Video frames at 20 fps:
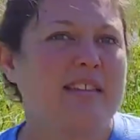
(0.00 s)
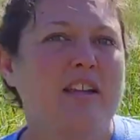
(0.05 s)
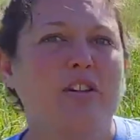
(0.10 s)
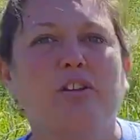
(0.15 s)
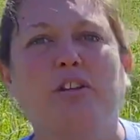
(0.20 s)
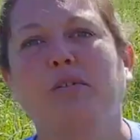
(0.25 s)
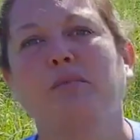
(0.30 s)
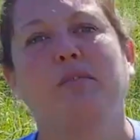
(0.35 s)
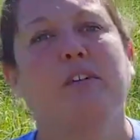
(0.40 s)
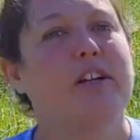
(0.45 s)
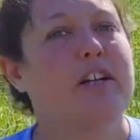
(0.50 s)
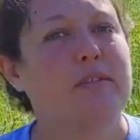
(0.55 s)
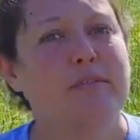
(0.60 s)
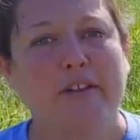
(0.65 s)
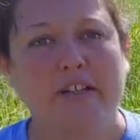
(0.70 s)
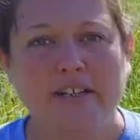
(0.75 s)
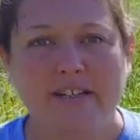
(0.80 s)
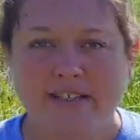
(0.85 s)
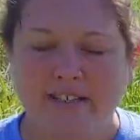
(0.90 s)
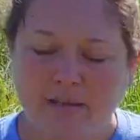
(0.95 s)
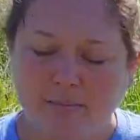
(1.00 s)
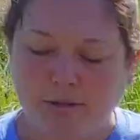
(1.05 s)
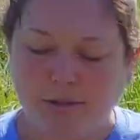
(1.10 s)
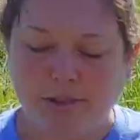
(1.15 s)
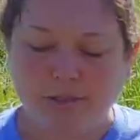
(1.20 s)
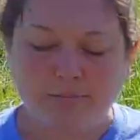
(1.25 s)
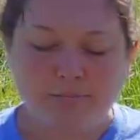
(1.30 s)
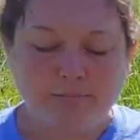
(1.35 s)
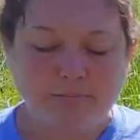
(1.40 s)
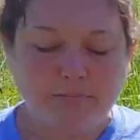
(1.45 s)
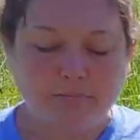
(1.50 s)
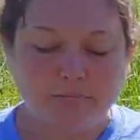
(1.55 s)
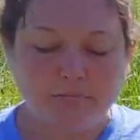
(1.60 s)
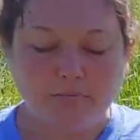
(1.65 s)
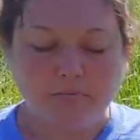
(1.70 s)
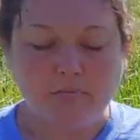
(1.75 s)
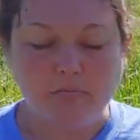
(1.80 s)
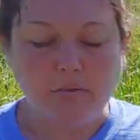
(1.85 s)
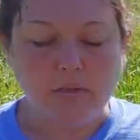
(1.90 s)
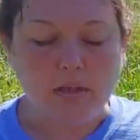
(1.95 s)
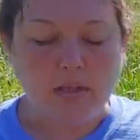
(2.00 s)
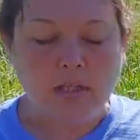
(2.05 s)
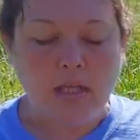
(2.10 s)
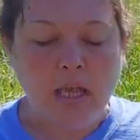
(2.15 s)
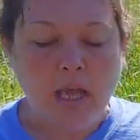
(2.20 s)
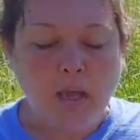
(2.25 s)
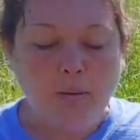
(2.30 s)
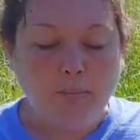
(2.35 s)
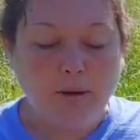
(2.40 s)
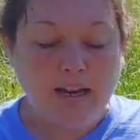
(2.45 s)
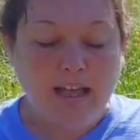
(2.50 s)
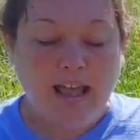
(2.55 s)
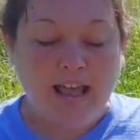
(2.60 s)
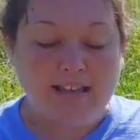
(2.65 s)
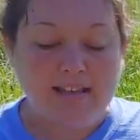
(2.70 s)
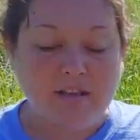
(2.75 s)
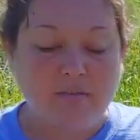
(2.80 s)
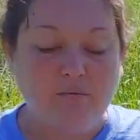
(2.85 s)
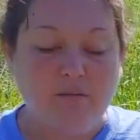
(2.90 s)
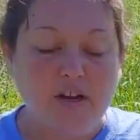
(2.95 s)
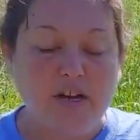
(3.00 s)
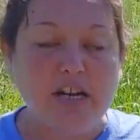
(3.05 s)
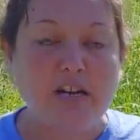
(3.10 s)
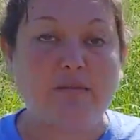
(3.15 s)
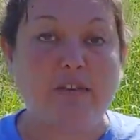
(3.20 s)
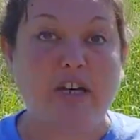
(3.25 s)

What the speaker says: They look very, very similar. But it has a very,